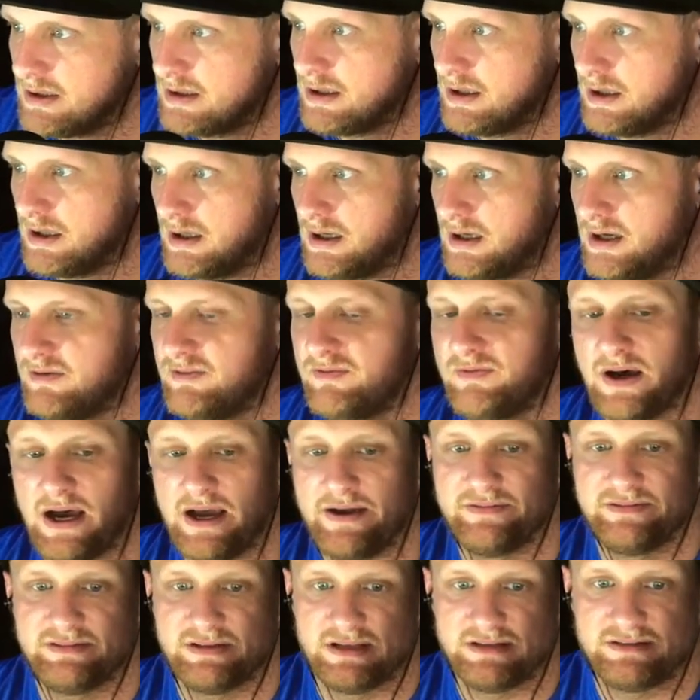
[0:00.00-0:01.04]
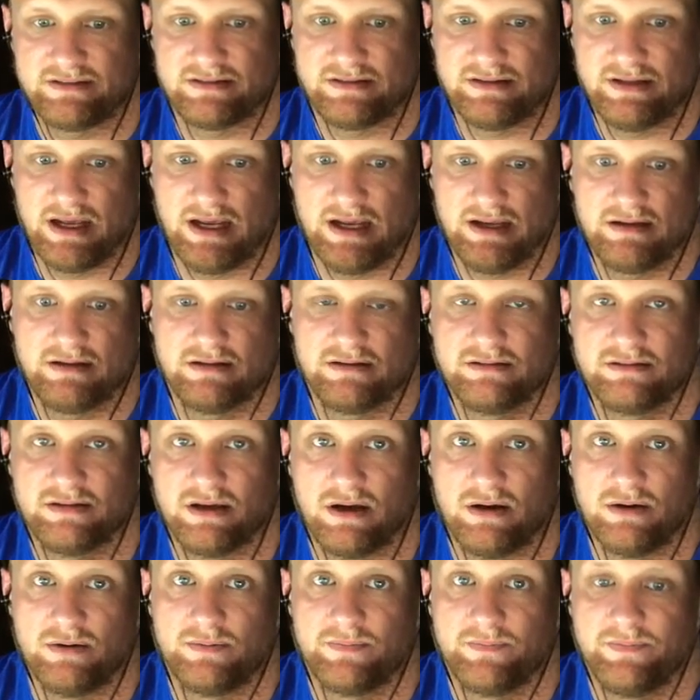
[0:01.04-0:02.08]
uh, 5 cents a day.
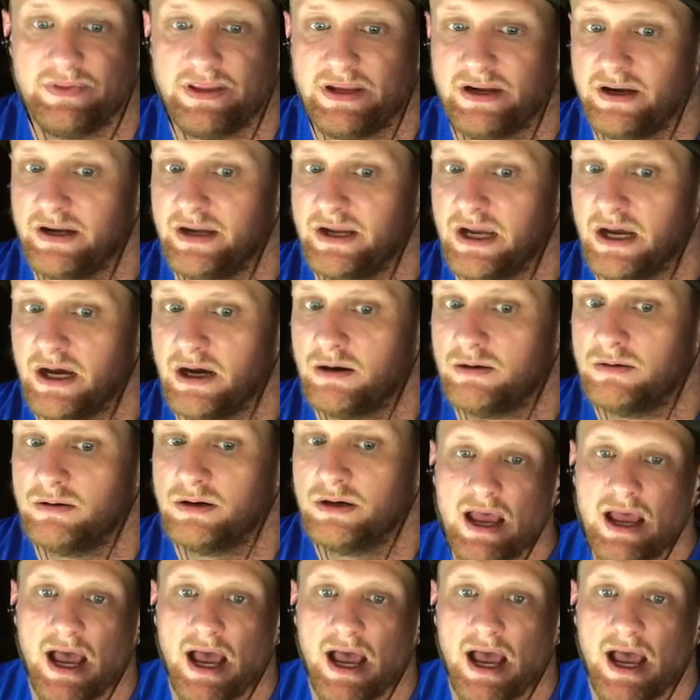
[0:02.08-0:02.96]
So there you go.